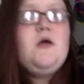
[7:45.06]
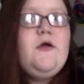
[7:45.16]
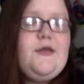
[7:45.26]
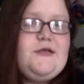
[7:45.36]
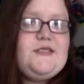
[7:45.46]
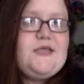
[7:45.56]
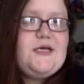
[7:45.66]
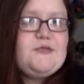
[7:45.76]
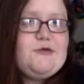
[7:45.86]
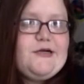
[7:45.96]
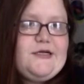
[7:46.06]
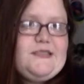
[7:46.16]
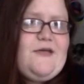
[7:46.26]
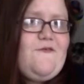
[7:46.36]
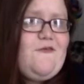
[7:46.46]
those days where it's
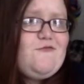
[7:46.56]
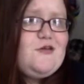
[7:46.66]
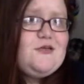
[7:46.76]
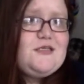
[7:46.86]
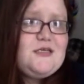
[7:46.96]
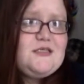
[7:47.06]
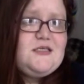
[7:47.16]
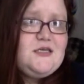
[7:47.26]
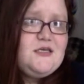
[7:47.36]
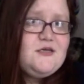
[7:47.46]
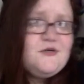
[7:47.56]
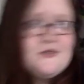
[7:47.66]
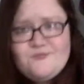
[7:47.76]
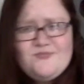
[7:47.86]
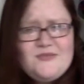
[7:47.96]
50 or 60 or,
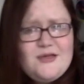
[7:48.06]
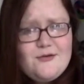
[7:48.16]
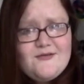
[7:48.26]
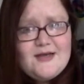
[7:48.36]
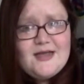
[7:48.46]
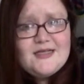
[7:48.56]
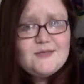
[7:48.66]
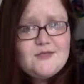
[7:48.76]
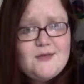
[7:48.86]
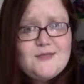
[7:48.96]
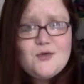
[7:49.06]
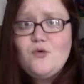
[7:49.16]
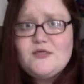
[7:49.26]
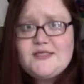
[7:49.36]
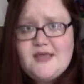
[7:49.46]
even kind of sometimes a
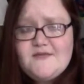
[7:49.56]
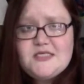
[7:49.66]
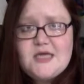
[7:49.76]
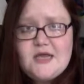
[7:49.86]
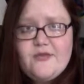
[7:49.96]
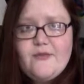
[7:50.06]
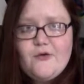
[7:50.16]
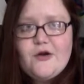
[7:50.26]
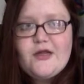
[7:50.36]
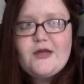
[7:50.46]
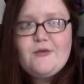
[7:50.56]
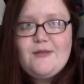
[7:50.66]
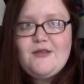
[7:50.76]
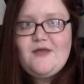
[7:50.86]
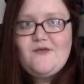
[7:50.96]
cool 70 in the morning when
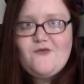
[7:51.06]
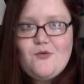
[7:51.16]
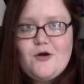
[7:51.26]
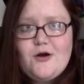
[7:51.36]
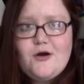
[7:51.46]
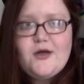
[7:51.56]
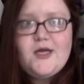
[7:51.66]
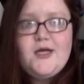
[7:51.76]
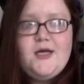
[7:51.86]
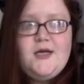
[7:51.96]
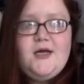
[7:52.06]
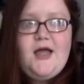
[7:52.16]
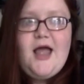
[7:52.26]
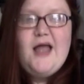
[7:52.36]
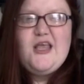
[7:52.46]
I'm leaving for work
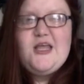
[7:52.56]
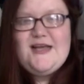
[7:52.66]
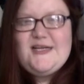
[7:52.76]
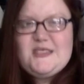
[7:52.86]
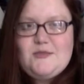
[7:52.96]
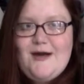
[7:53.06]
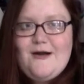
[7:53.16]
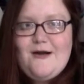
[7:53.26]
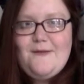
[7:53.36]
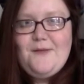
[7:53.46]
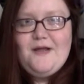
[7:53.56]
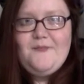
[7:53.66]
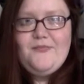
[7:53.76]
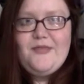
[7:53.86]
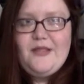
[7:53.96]
and you need a sweater, but
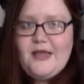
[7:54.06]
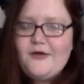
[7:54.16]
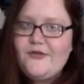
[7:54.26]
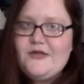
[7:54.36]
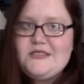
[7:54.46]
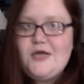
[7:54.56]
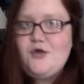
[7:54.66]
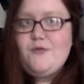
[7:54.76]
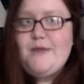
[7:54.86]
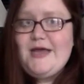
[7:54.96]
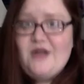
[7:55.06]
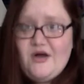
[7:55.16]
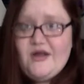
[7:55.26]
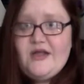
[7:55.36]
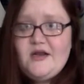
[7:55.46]
then later in the day you might
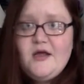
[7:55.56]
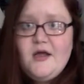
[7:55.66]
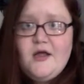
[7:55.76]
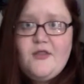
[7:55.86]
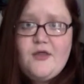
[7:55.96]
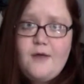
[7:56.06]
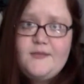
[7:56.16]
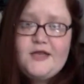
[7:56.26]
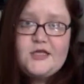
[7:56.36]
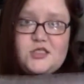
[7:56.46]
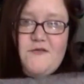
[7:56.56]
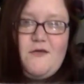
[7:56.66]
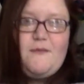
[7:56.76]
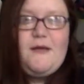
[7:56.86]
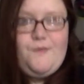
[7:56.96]
not. The combination of the
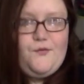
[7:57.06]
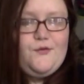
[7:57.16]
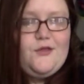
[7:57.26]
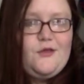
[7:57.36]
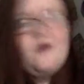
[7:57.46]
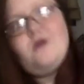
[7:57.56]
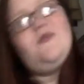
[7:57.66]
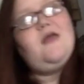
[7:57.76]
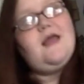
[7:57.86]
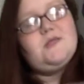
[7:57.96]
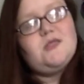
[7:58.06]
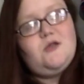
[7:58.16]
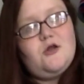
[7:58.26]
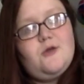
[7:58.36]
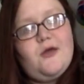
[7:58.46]
bamboo and the yarn that keeps it a
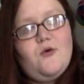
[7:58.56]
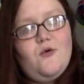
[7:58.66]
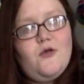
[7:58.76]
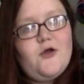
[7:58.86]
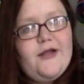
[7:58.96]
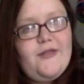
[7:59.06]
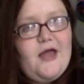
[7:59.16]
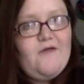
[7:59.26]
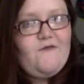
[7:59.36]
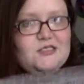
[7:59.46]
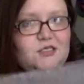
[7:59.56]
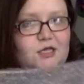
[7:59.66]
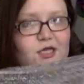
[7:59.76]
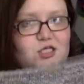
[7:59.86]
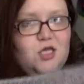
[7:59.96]
little bit cooler and that ventilation